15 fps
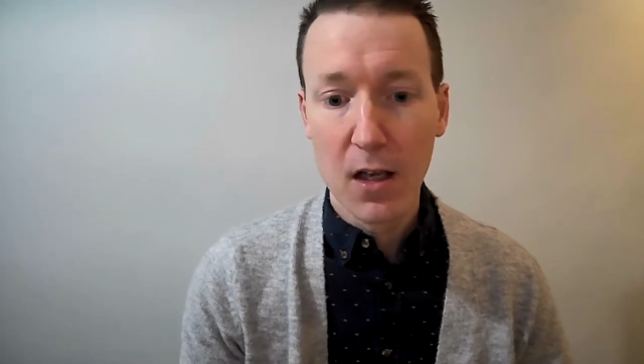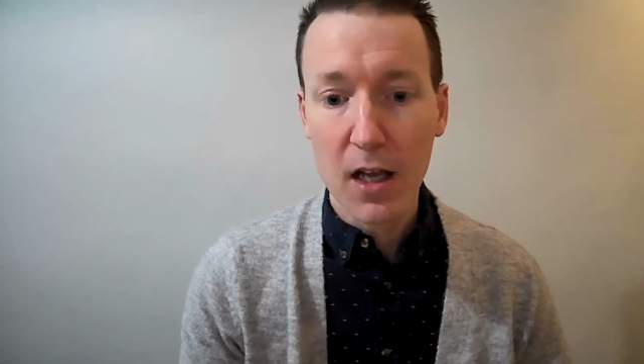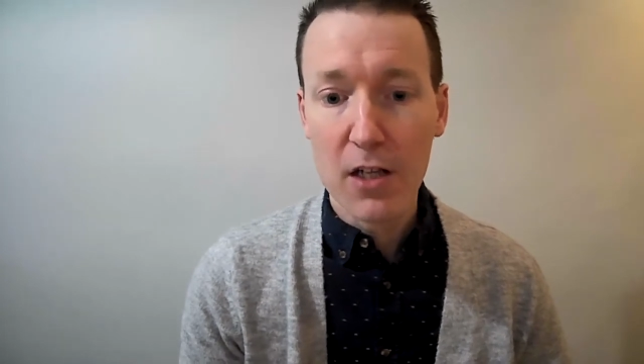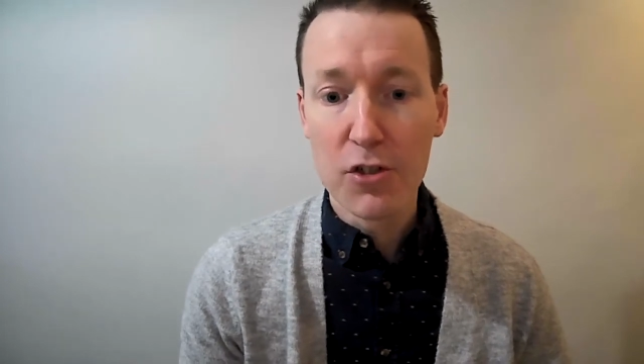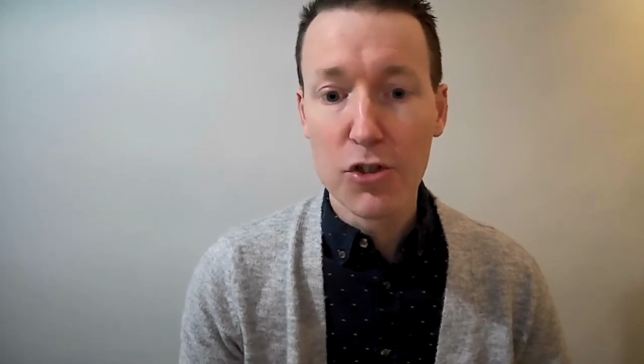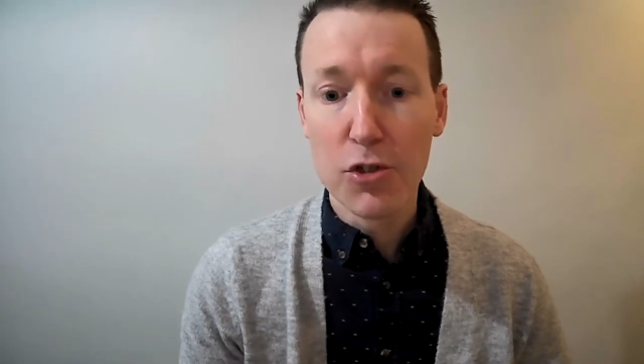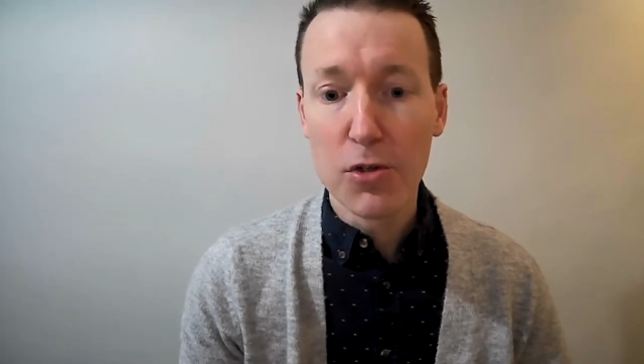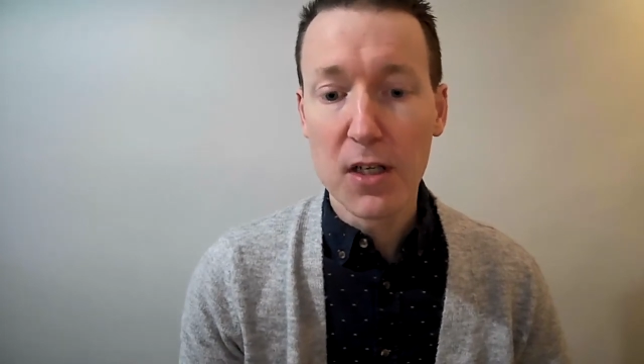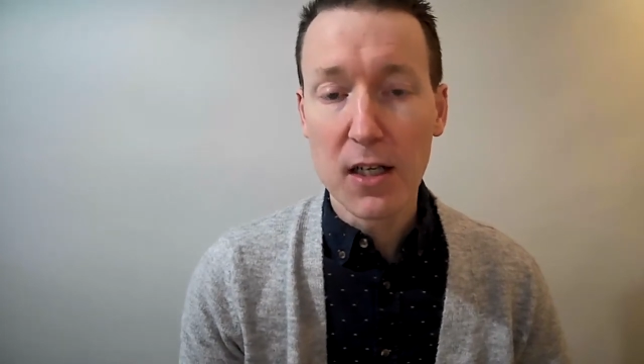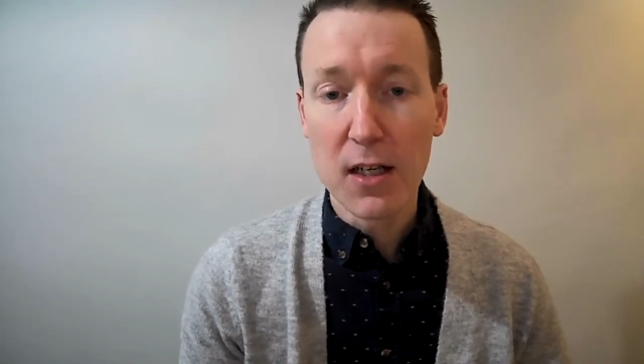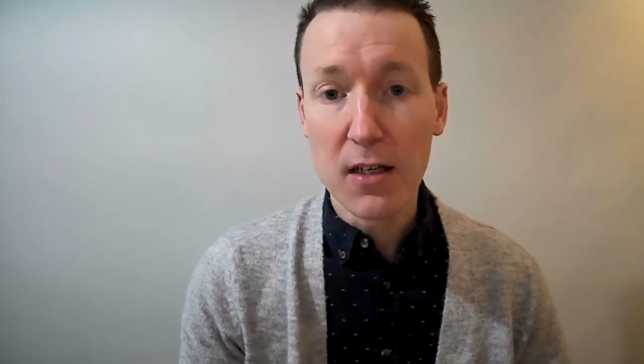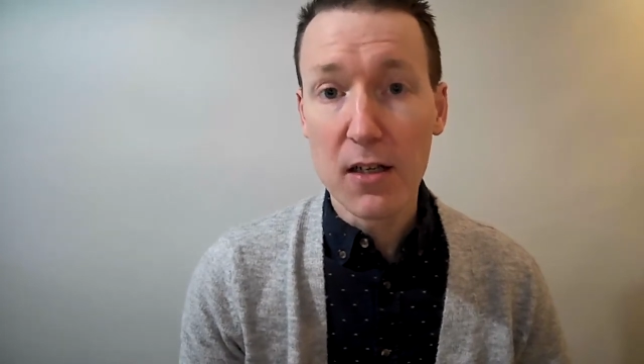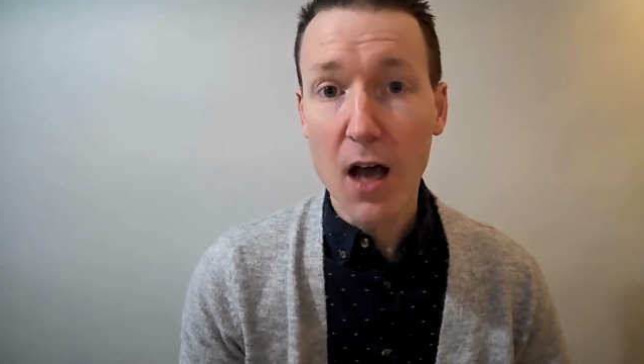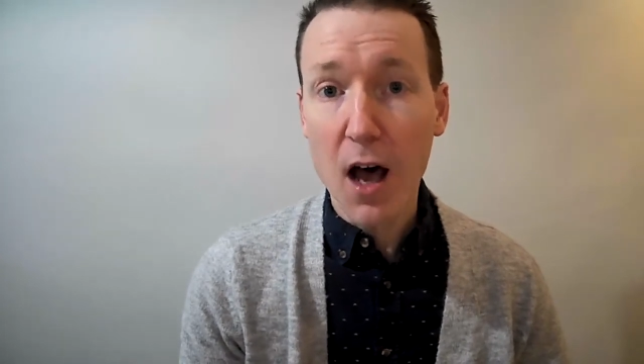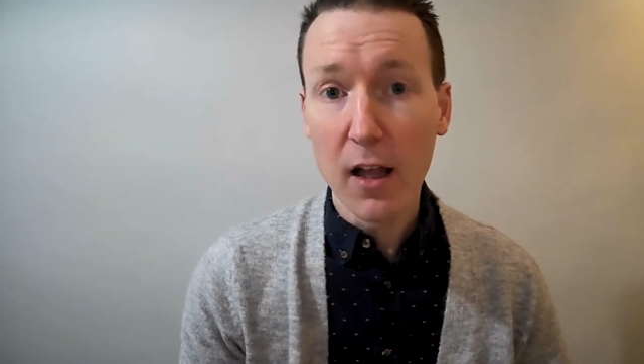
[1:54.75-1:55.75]
And Judah
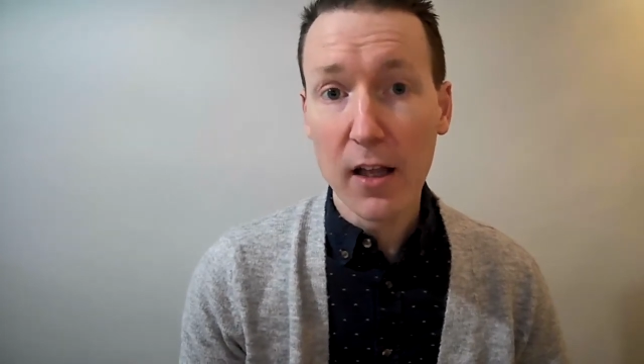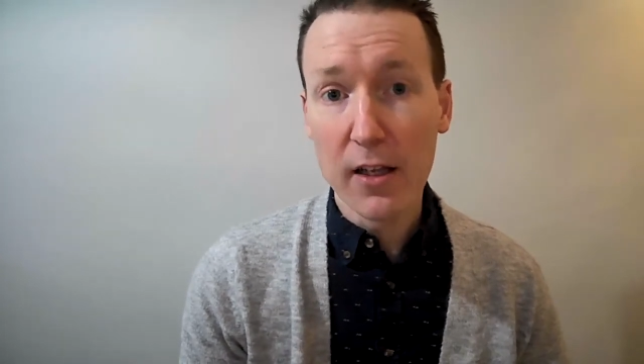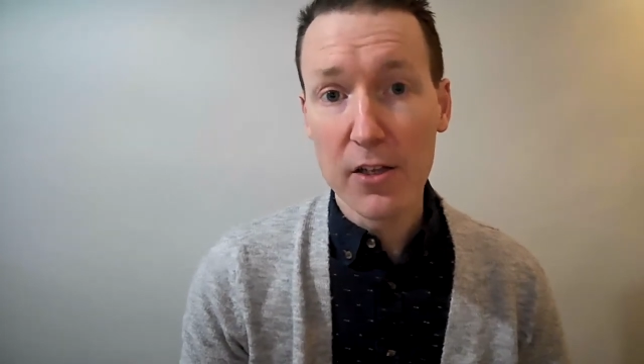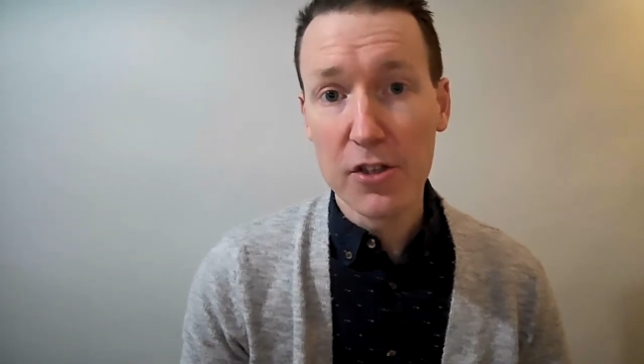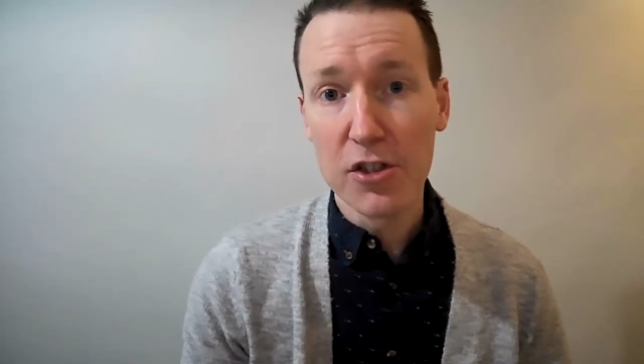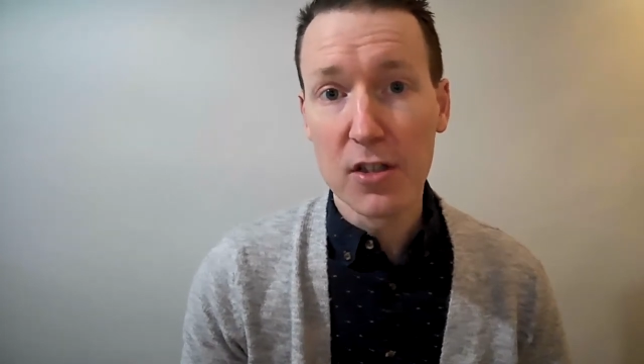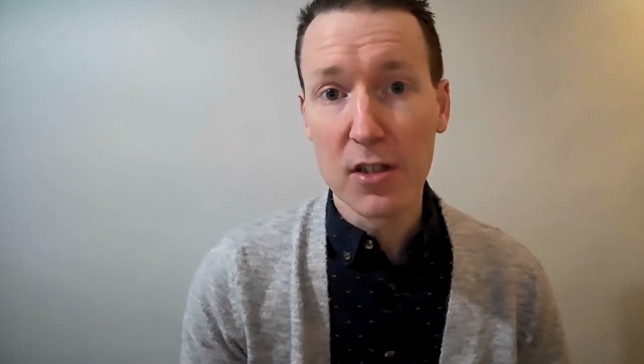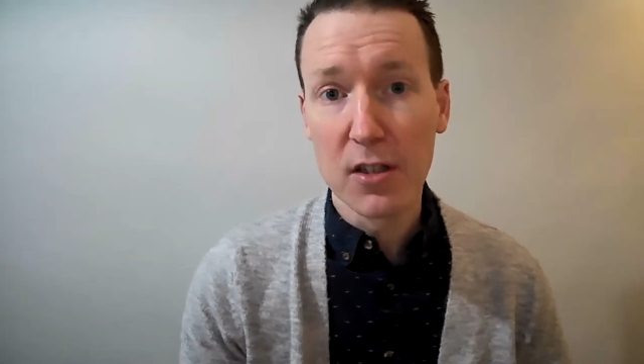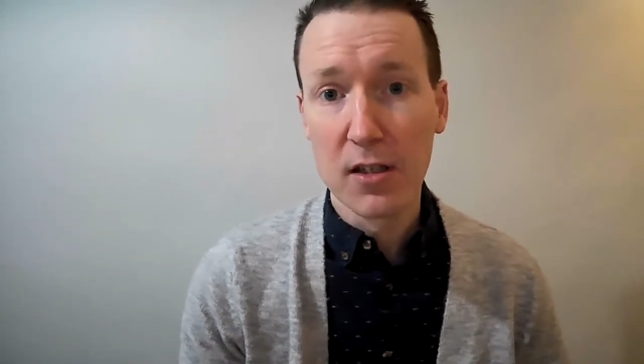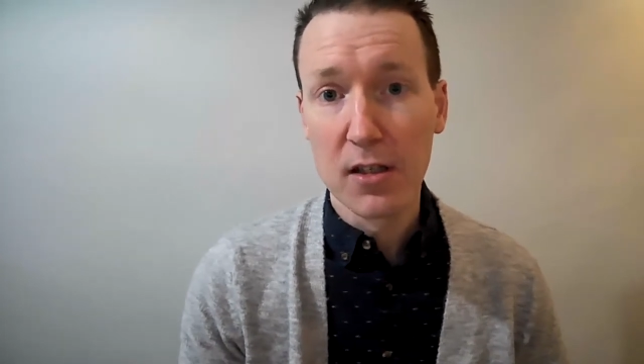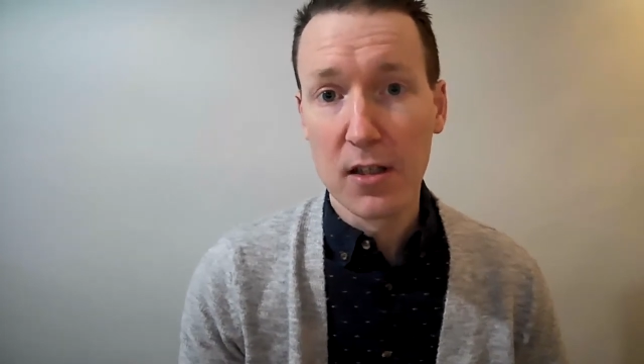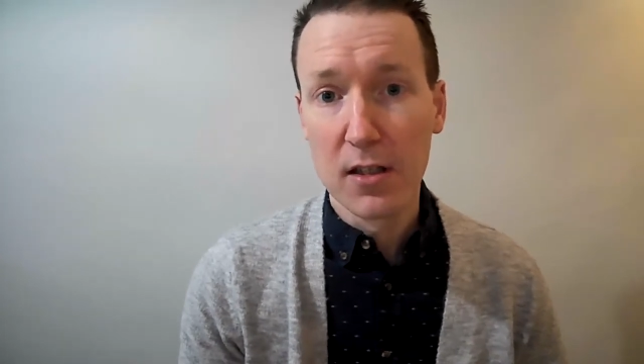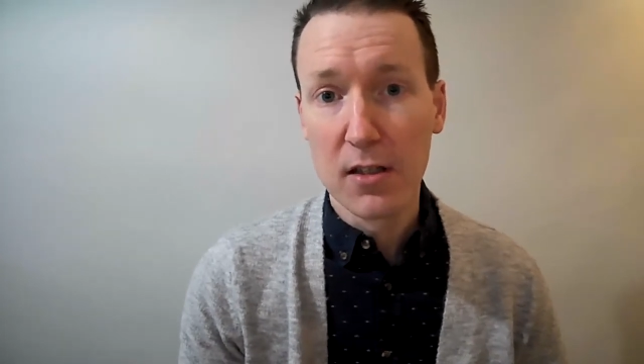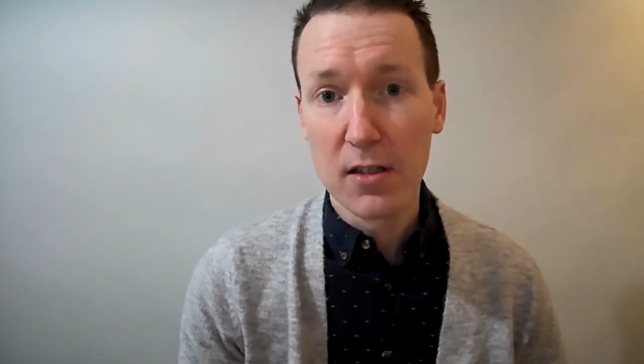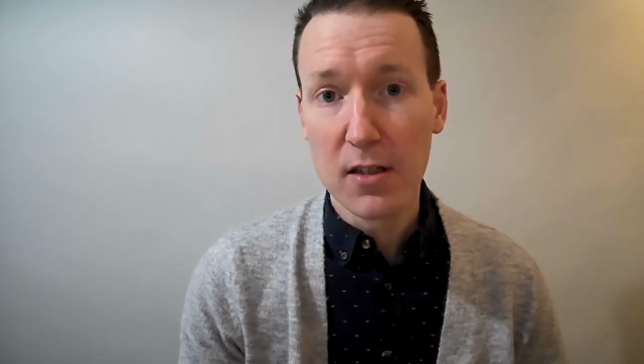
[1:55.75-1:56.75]
acknowledged
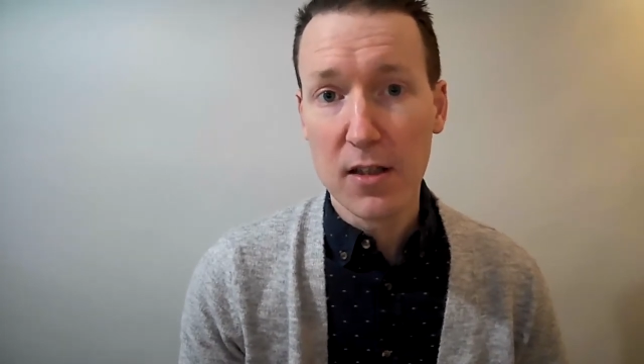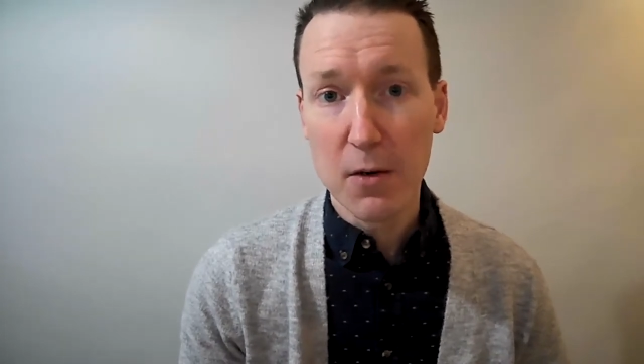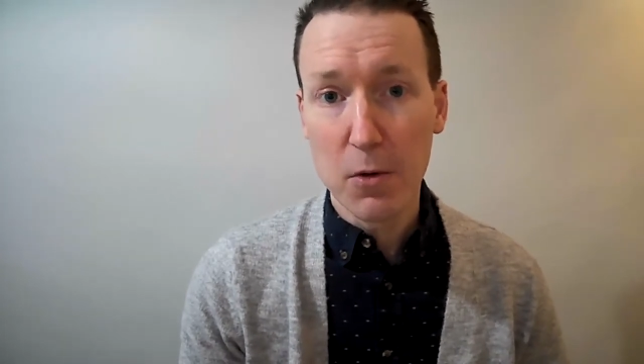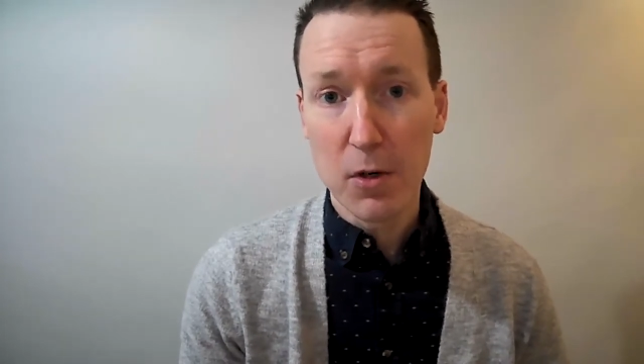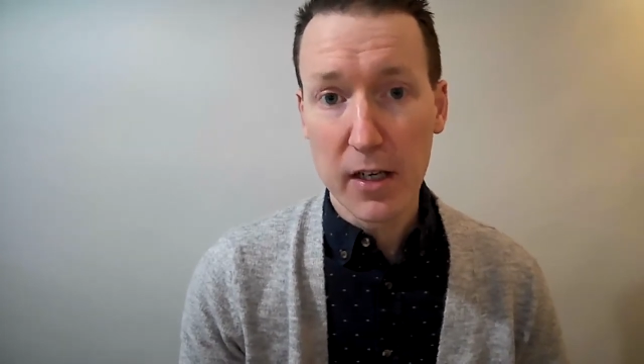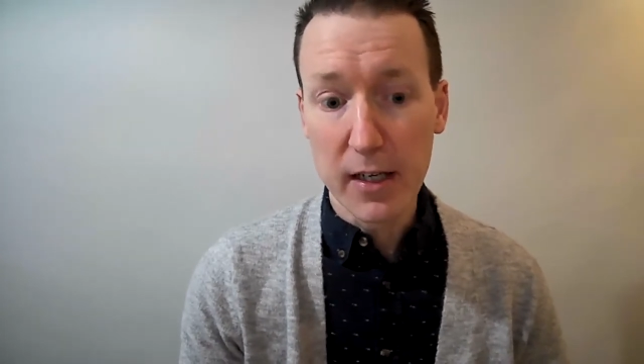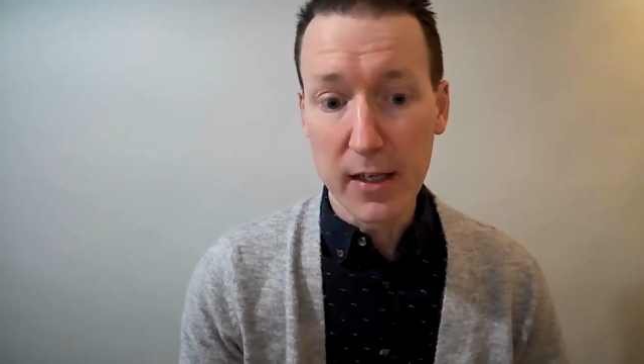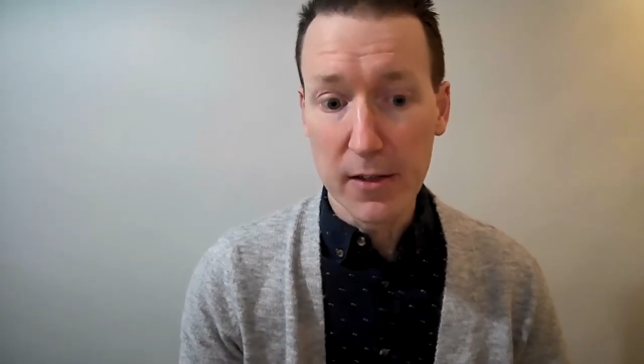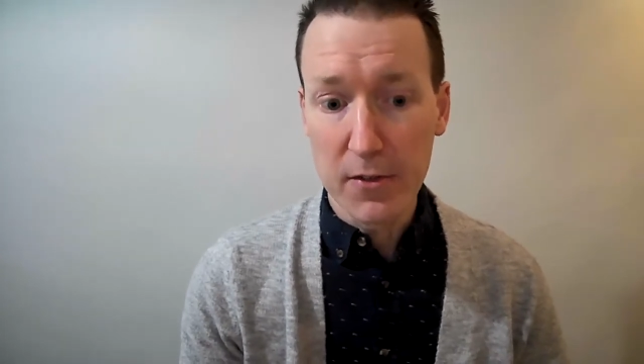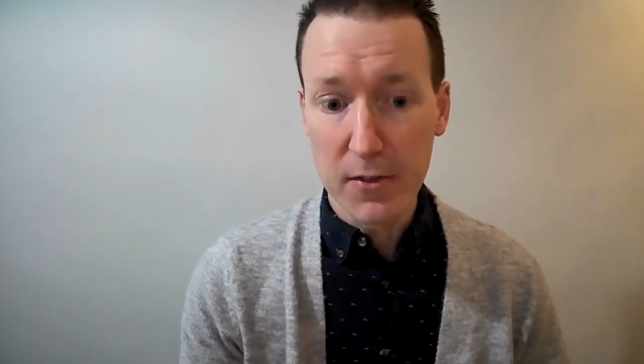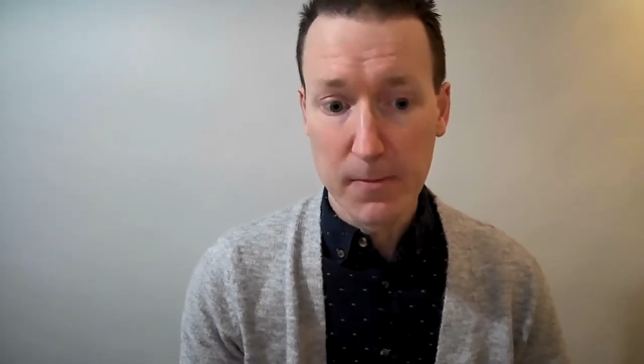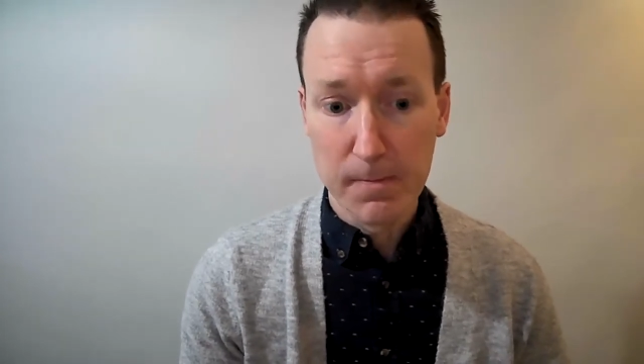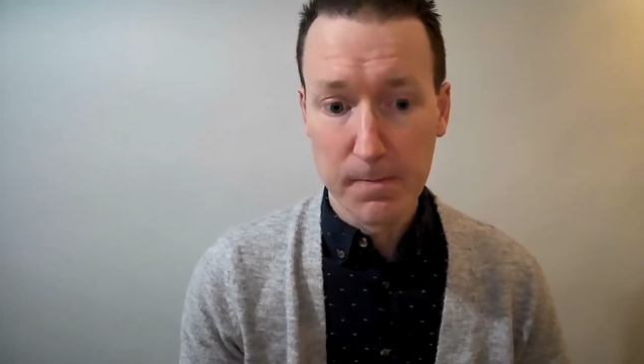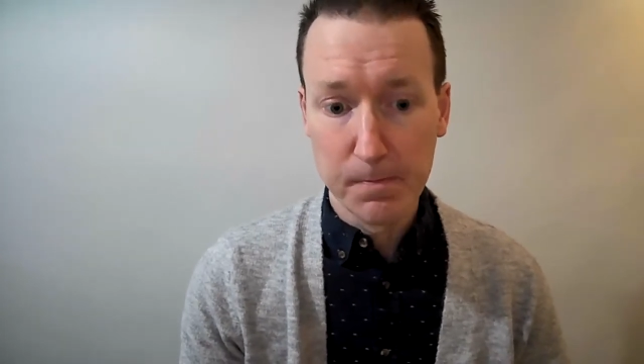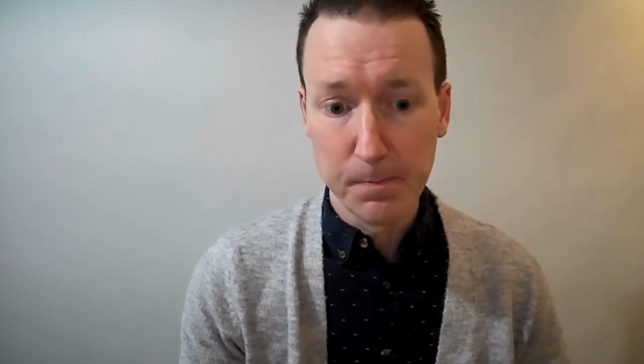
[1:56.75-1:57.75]
that they were his.